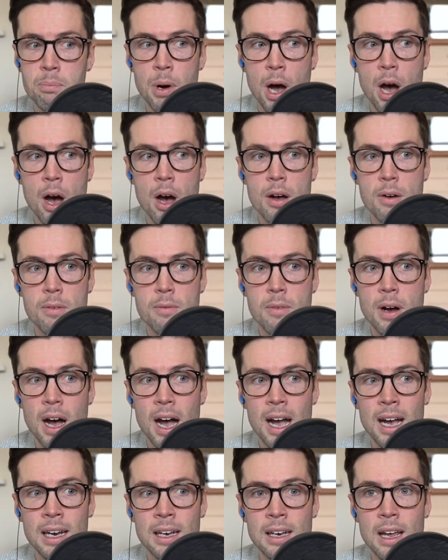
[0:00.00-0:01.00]
but
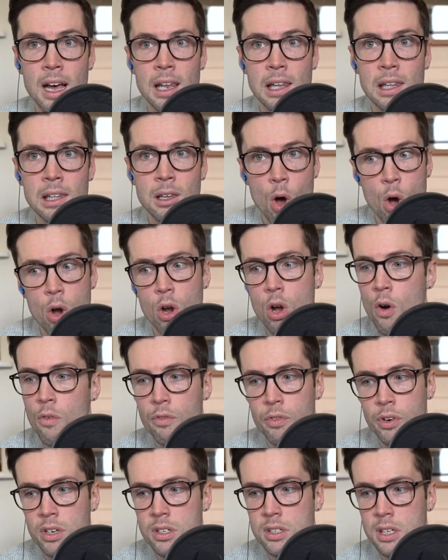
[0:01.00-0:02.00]
I had a lot of
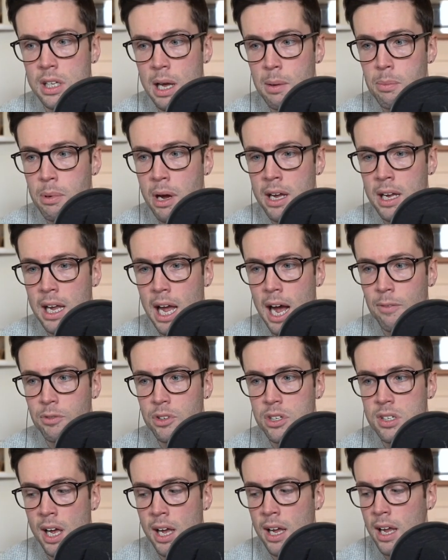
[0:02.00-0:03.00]
confidence in that bike, I have to
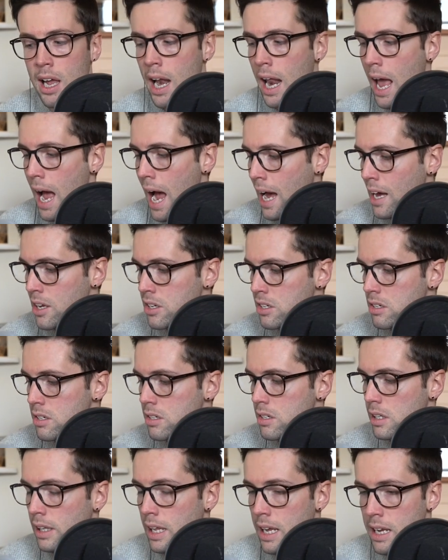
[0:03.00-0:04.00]
say, and it has
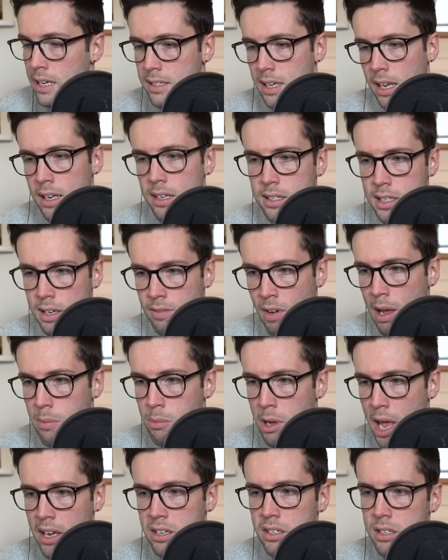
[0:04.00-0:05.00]
lean sensitive
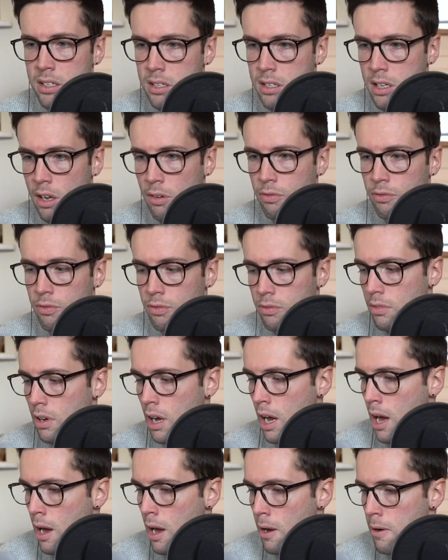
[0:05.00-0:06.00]
ABS and stuff,
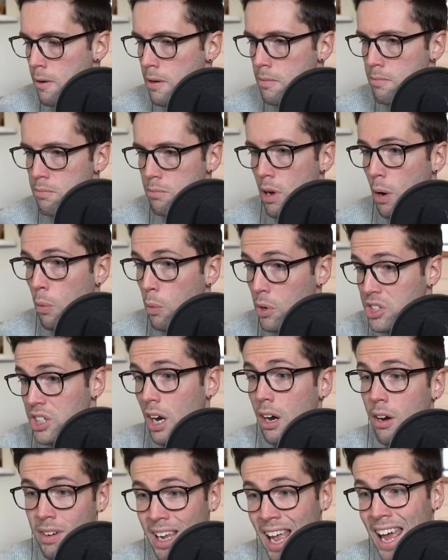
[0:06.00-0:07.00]
uh, mm. which
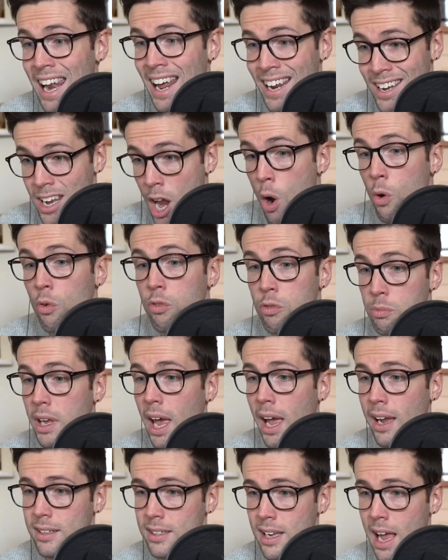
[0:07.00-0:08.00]
again I know from
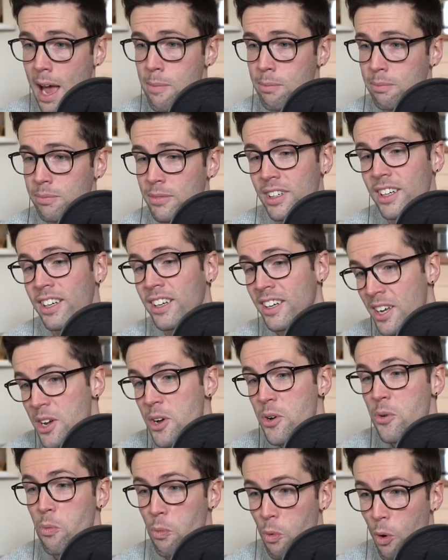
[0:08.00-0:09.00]
KTM
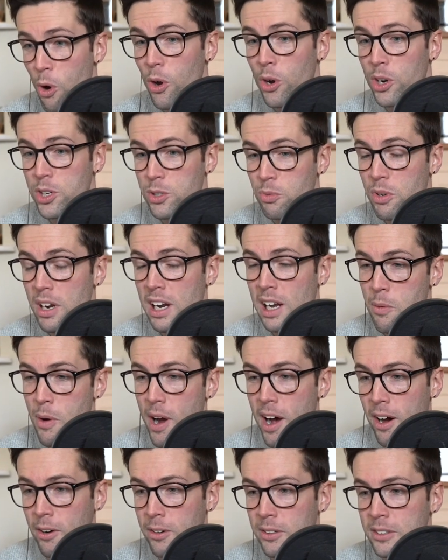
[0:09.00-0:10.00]
works really
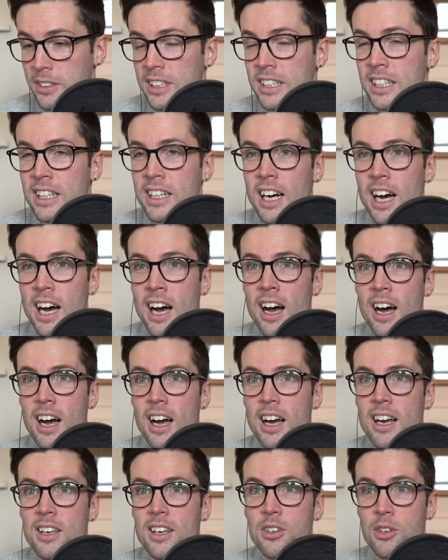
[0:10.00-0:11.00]
well uh,
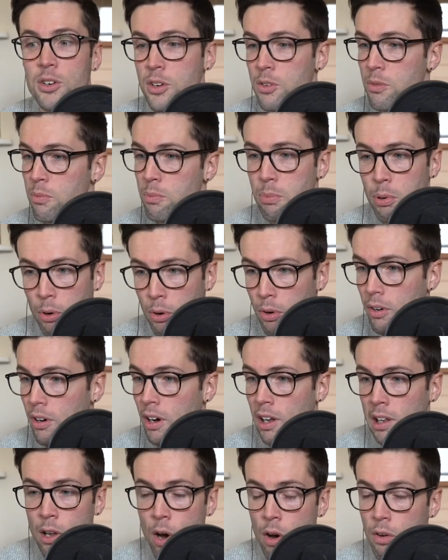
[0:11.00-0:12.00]
you can put
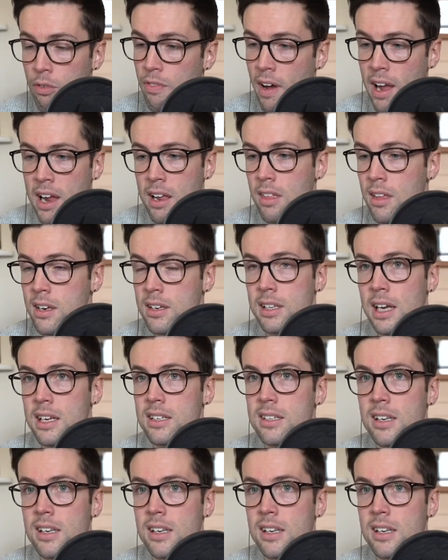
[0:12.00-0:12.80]
a lot of faith into that